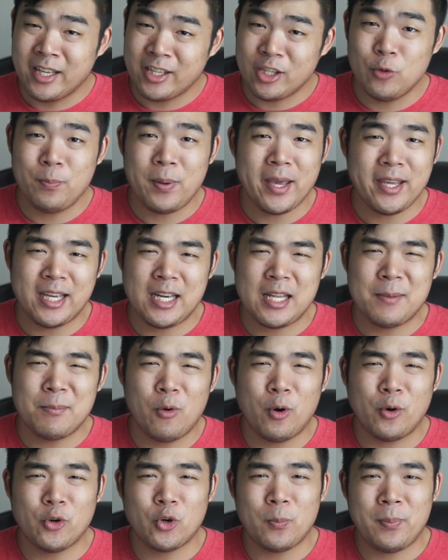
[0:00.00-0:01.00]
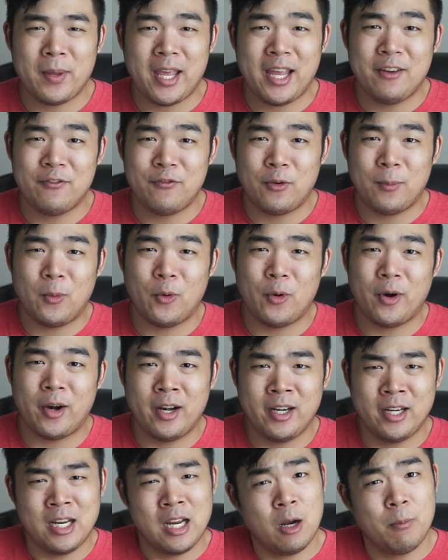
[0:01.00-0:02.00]
You pay any more, you're paying for
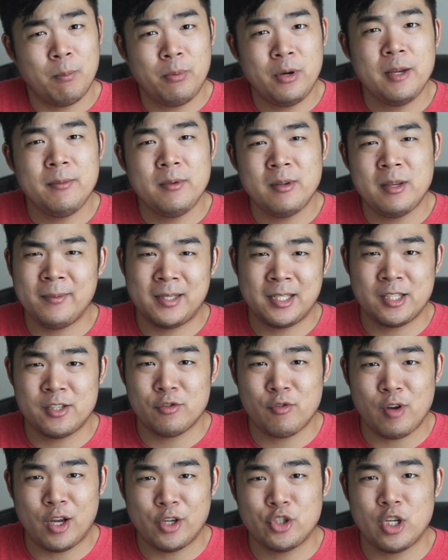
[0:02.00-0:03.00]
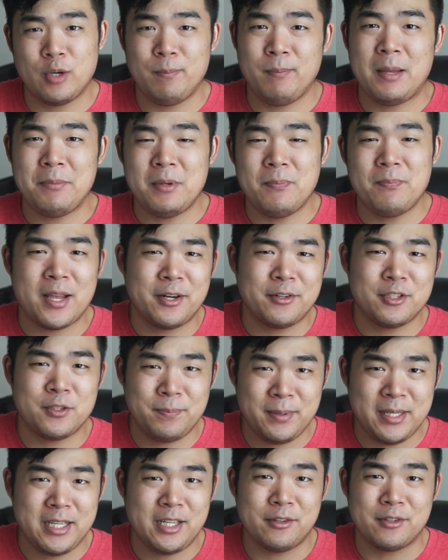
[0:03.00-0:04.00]
more premium construction, maybe better
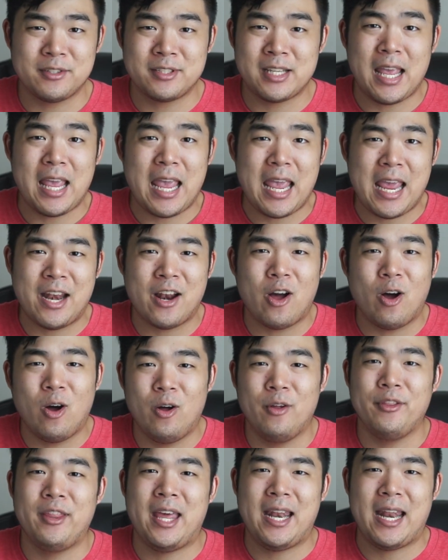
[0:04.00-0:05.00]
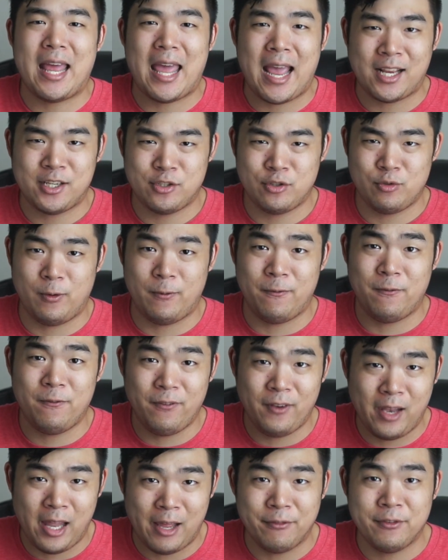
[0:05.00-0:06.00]
speakers, and all that extra
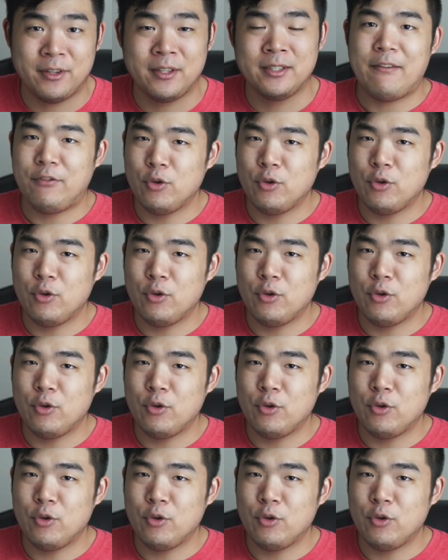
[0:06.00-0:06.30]
fluff.